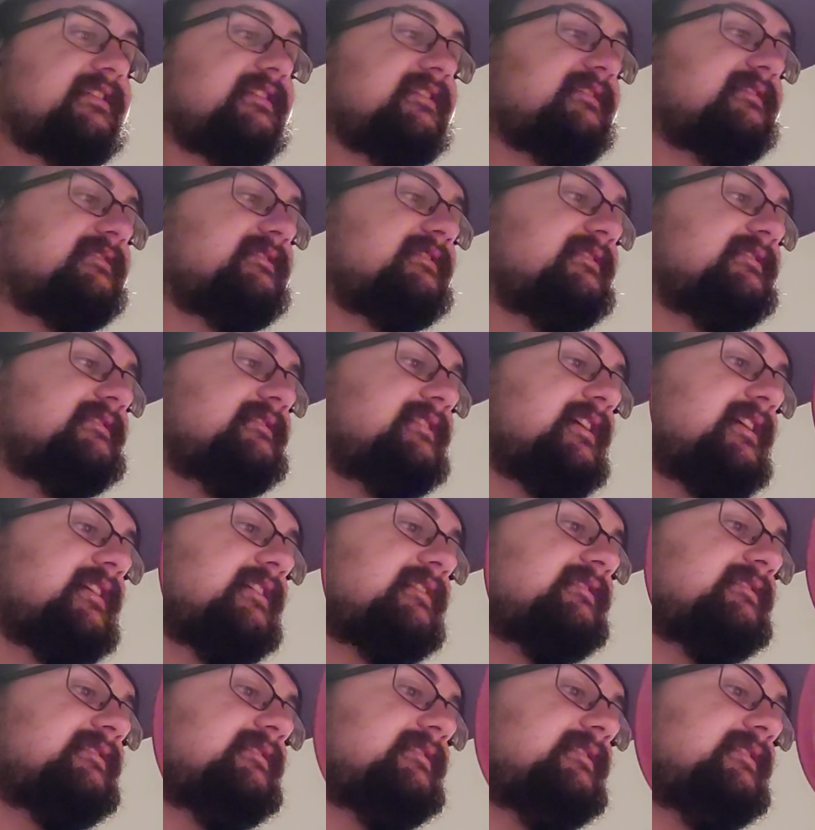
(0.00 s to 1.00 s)
is this,
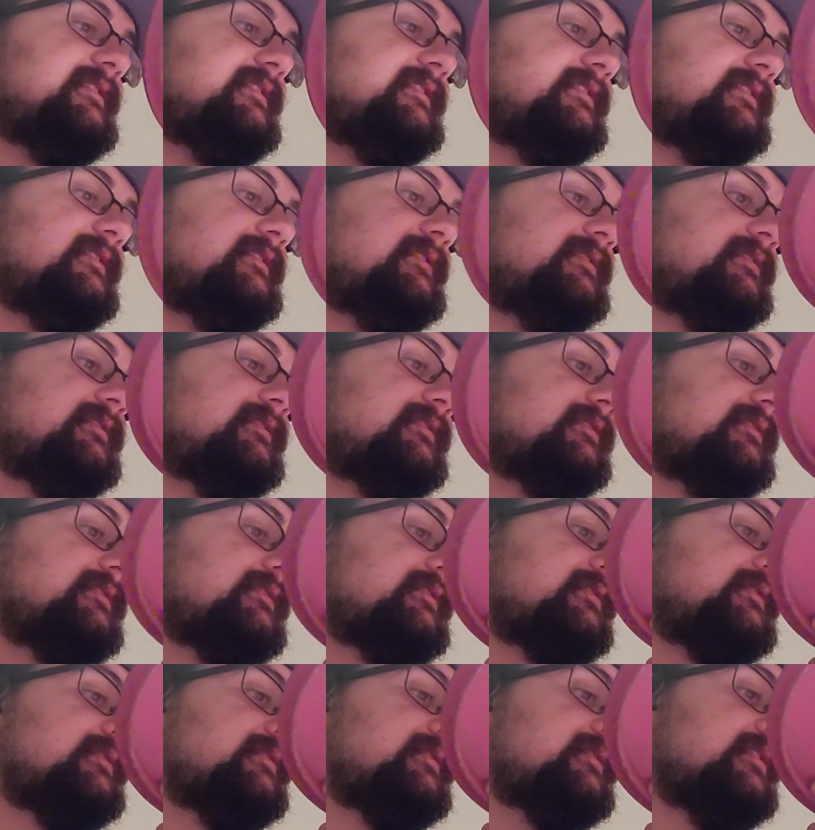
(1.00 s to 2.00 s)
actually?
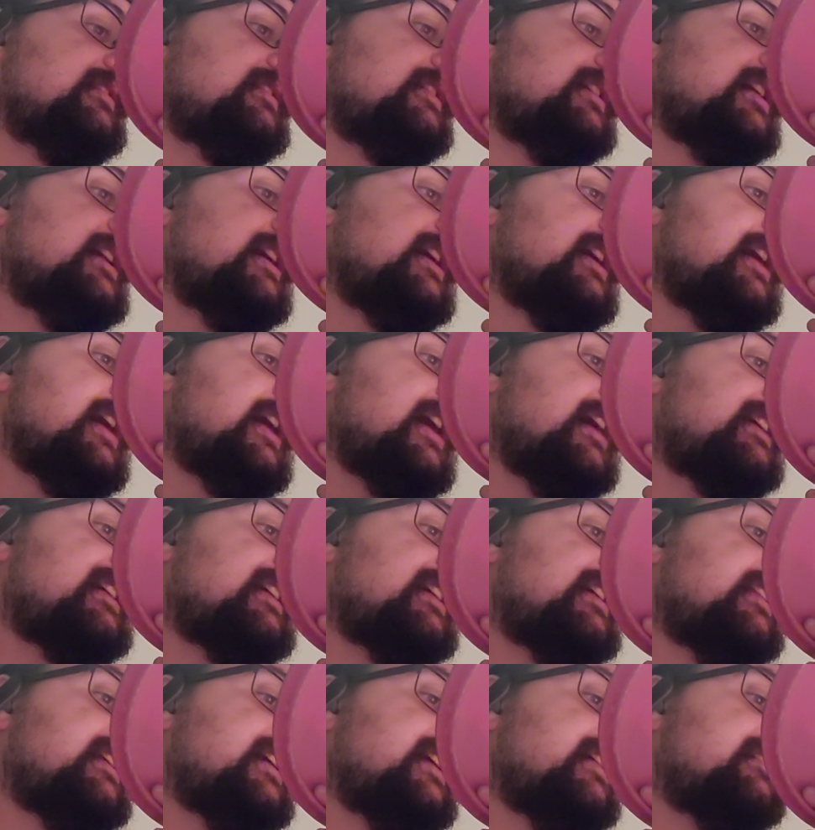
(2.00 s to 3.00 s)
I
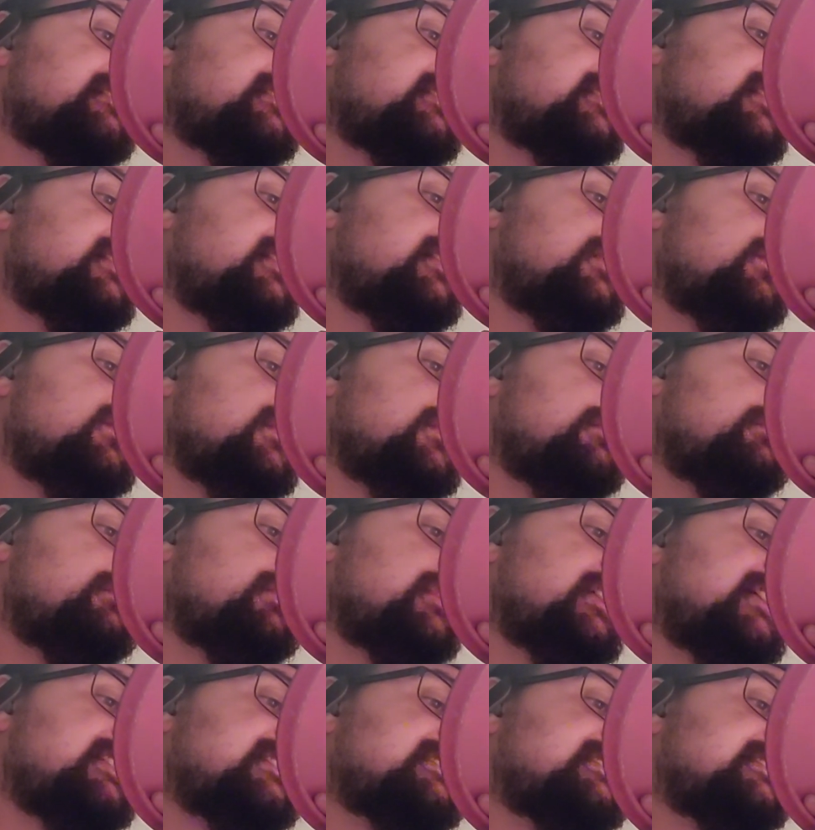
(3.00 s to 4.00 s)
cannot tell what
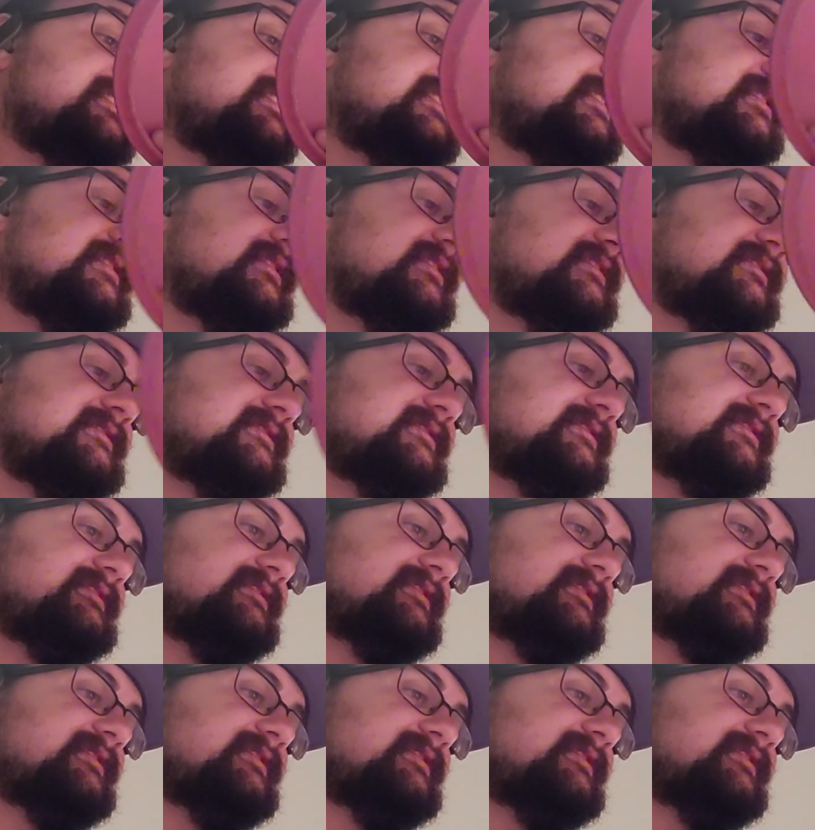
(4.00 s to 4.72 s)
plastic it is because